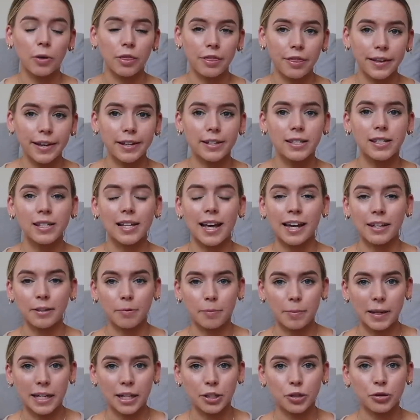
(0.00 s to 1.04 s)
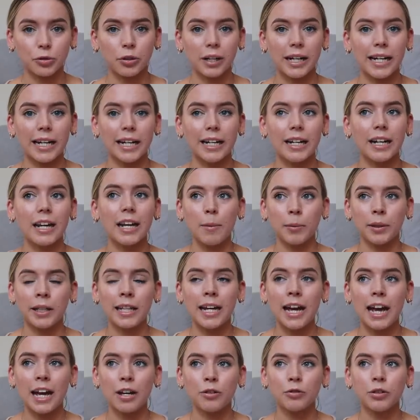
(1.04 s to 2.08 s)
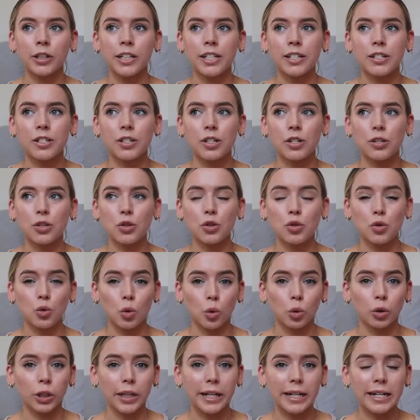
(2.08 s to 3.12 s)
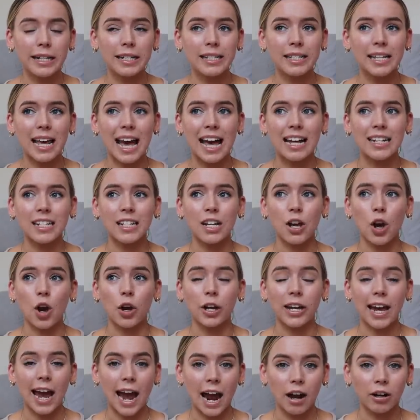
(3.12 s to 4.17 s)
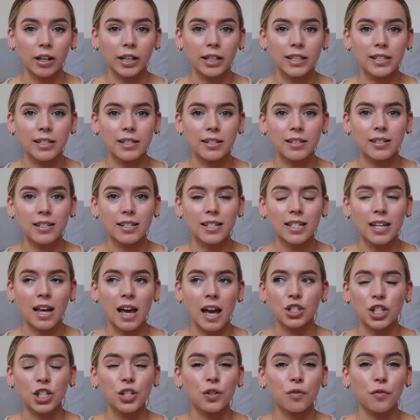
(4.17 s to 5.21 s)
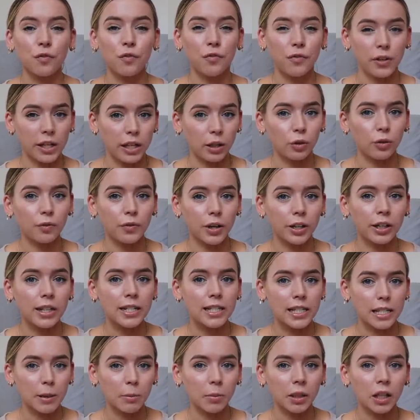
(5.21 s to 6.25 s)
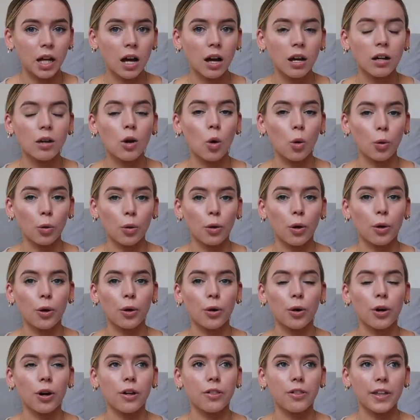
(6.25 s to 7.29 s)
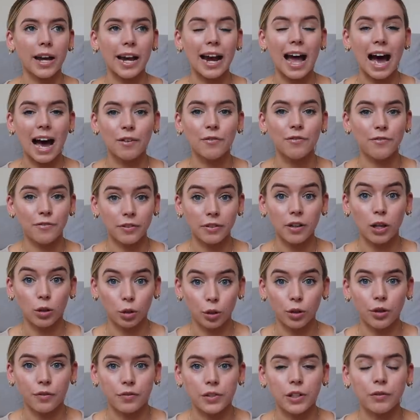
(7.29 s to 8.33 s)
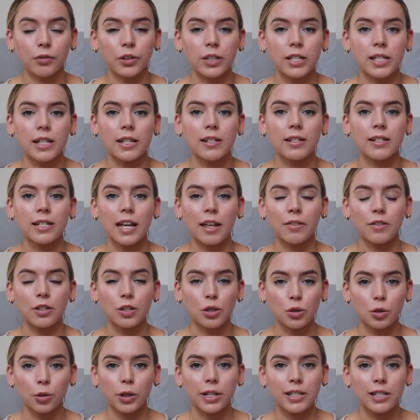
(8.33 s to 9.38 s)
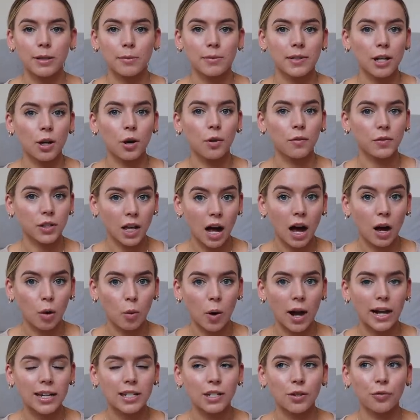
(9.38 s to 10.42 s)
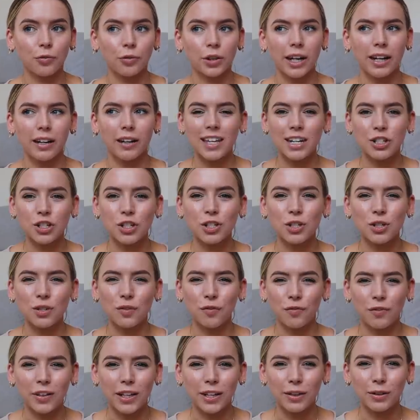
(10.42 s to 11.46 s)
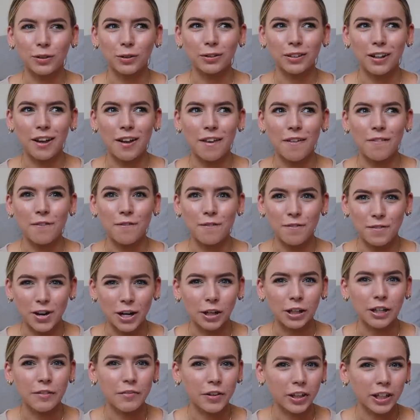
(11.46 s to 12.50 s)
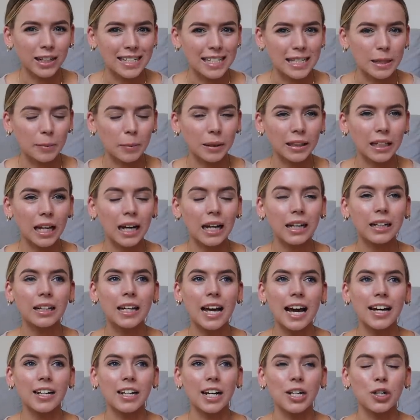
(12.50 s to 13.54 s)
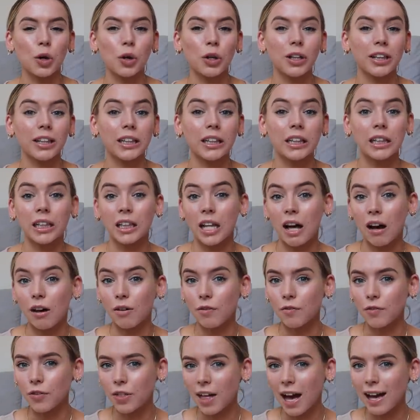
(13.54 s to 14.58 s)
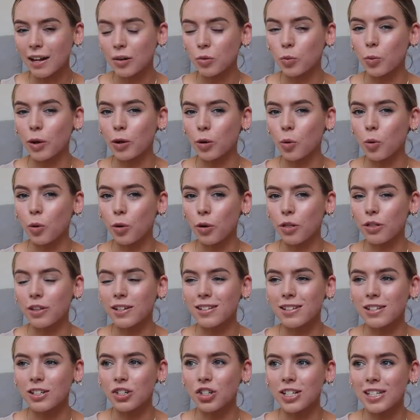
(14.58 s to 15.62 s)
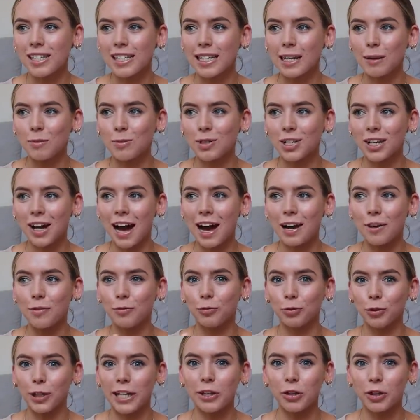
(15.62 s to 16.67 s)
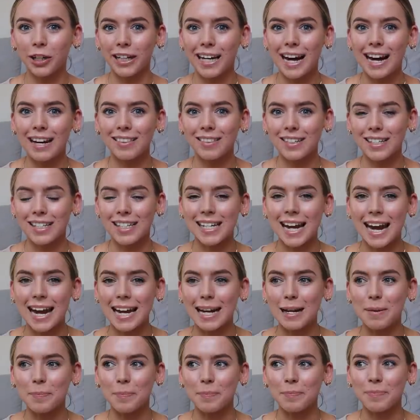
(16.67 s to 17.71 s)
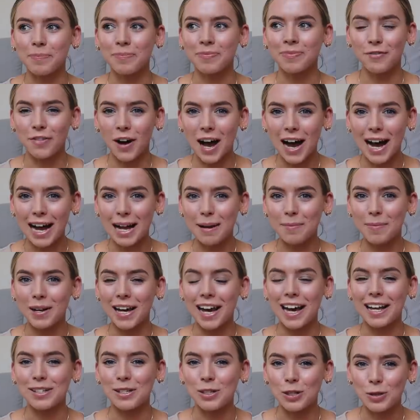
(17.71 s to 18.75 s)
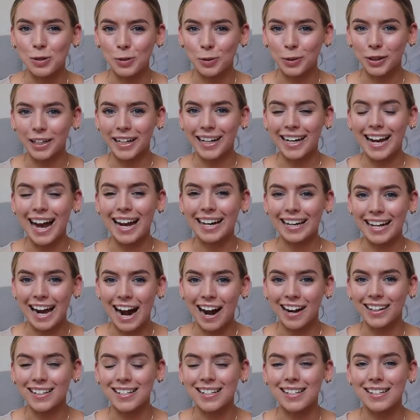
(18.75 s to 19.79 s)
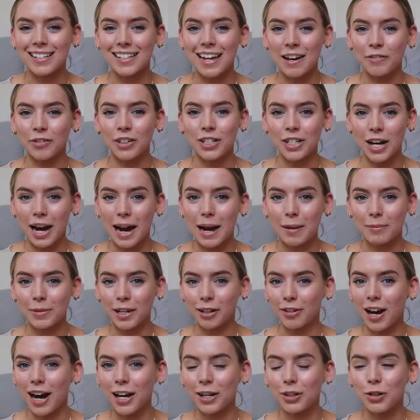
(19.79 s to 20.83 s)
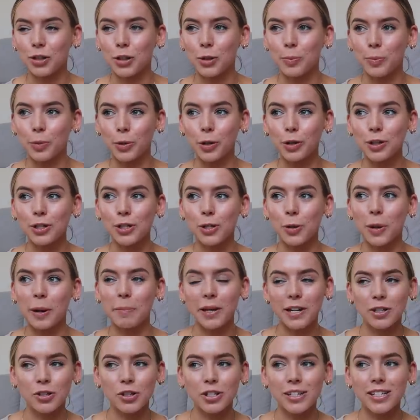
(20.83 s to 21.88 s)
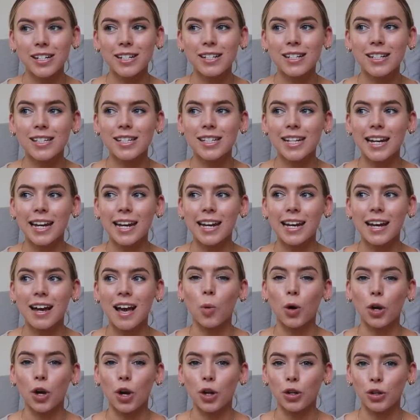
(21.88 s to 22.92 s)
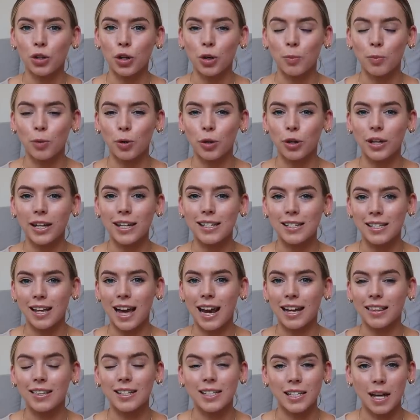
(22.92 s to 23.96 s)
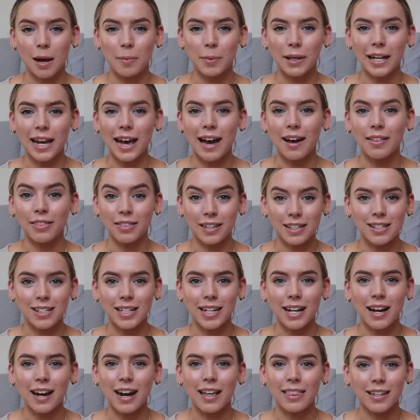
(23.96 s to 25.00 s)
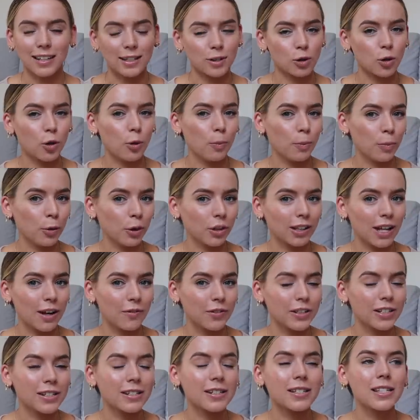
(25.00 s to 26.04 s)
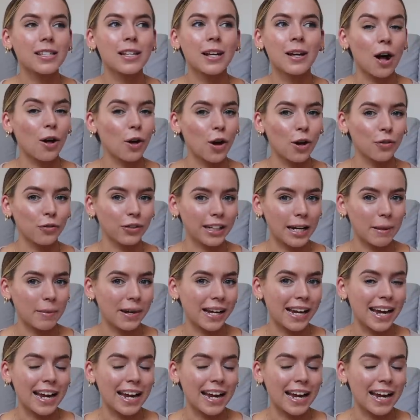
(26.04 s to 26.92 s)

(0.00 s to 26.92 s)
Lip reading: with this and Beach Read, Emily Henry's stories and her characters just feel very similar, although though they have a lot of differences and the stories themselves are quite different, they just feel very, very similar. And I don't love that when authors just seem to kind of recreate the same vibe and story and characters every time they write a new book. So I'm interested to see what her new book is like that's coming out this year. I think it's called Book Lovers. I'll hopefully get my